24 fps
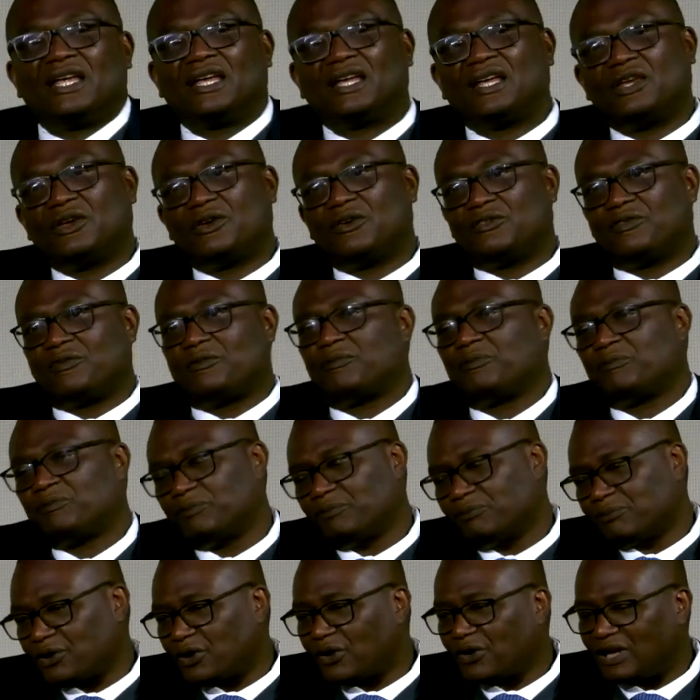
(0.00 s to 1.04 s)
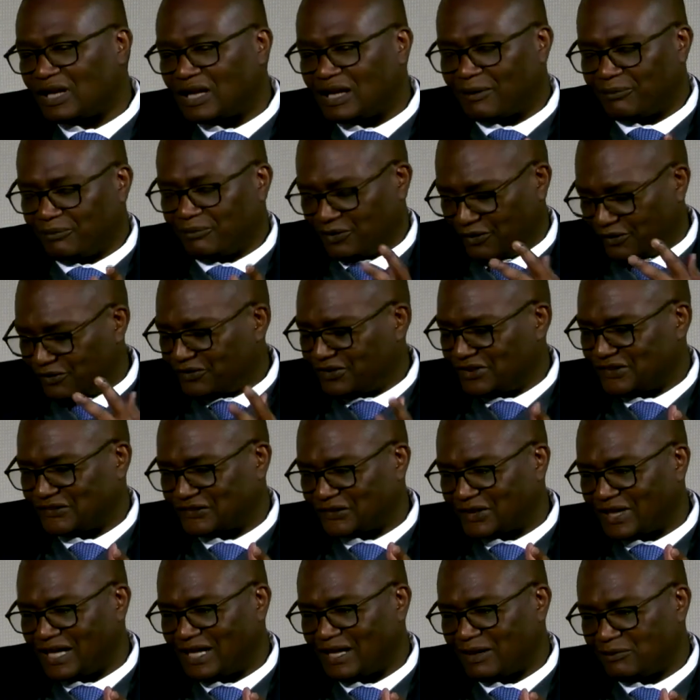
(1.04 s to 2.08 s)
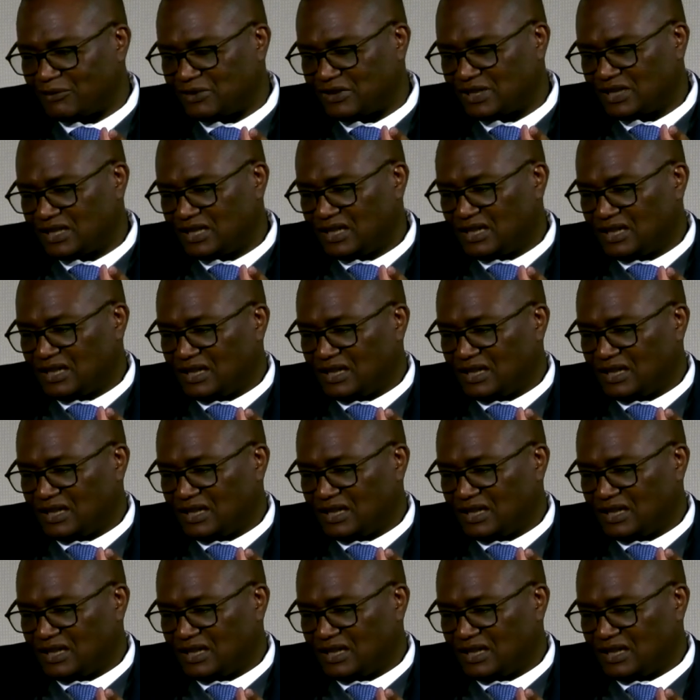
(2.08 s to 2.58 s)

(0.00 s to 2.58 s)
I, you've broken up, you've described